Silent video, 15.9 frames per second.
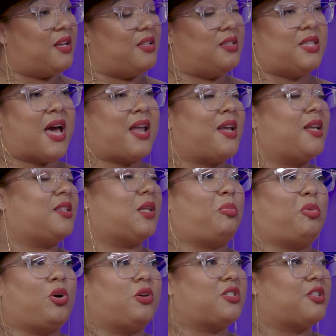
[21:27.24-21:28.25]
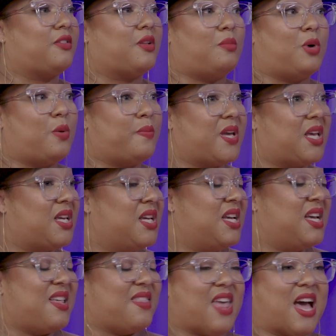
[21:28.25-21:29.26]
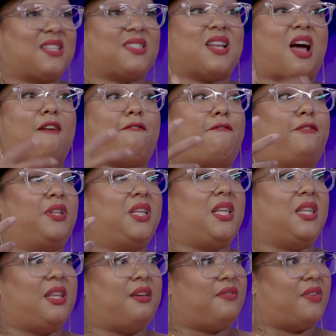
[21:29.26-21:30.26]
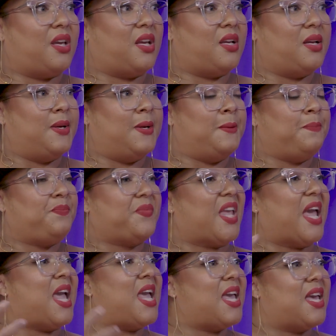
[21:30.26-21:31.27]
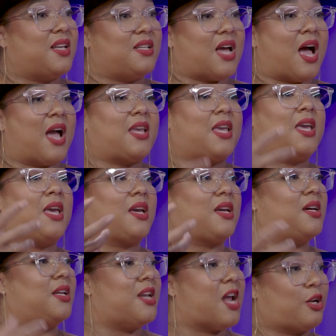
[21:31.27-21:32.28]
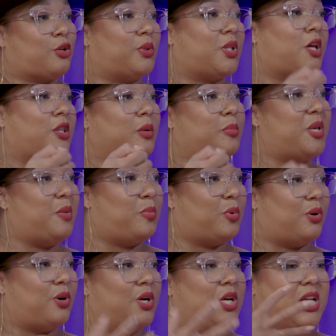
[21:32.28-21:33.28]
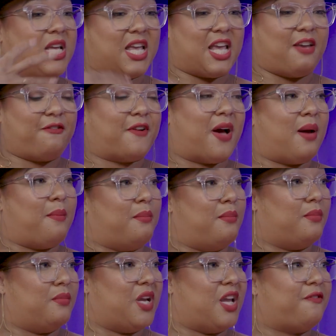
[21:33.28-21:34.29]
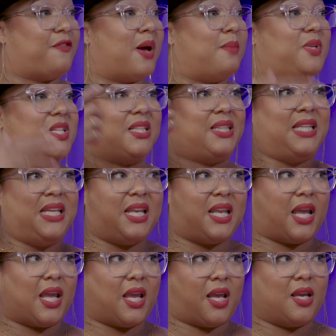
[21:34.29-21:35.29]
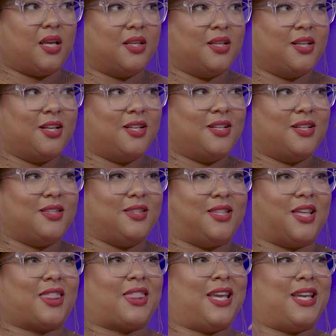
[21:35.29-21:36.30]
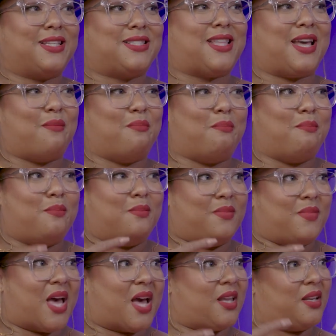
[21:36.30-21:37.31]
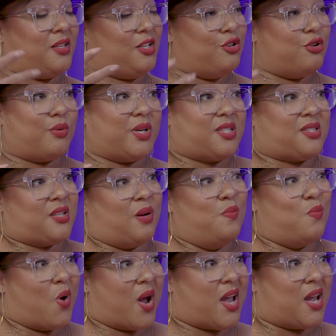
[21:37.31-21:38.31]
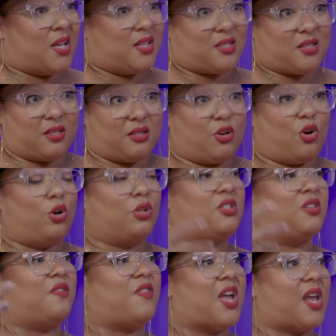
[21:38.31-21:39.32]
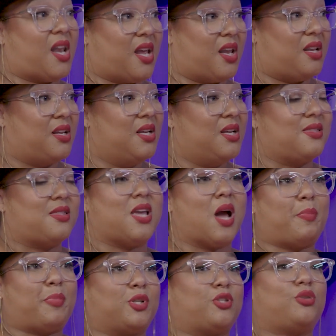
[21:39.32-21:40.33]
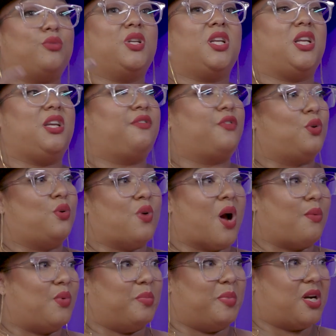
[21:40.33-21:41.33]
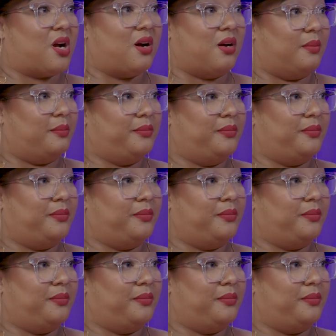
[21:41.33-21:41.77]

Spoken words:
That ain't the pulse of the moment. That's not fully living. And I can't connect with other people if I'm deleting the things that you know in some ways cultivated the opportunity for who I would become.